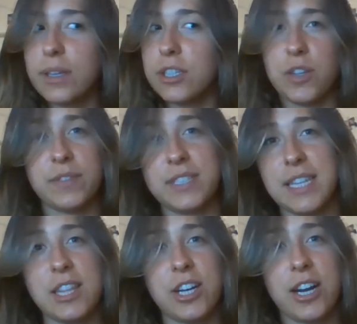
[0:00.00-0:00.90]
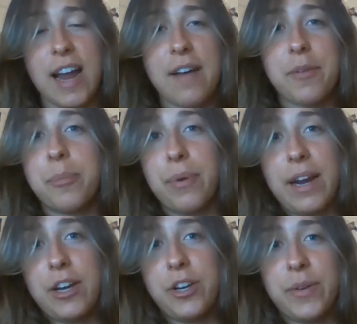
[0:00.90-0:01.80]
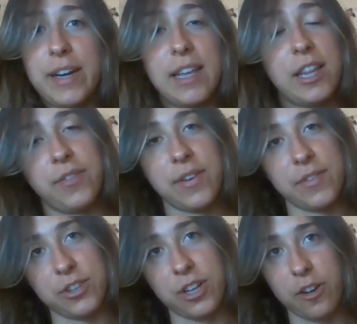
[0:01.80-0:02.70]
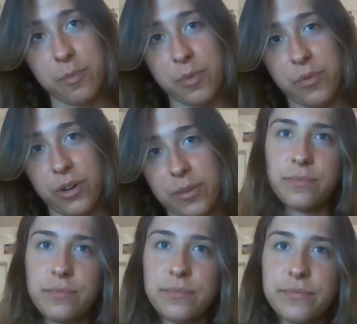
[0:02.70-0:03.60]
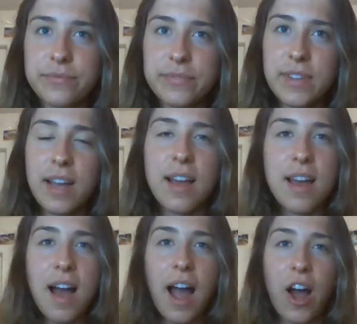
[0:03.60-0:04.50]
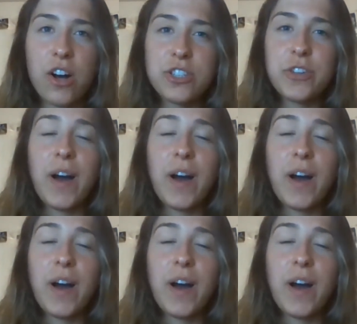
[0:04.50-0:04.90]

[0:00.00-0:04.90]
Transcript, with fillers: to have to sit there and have a brand new idea that you've never thought of before. I also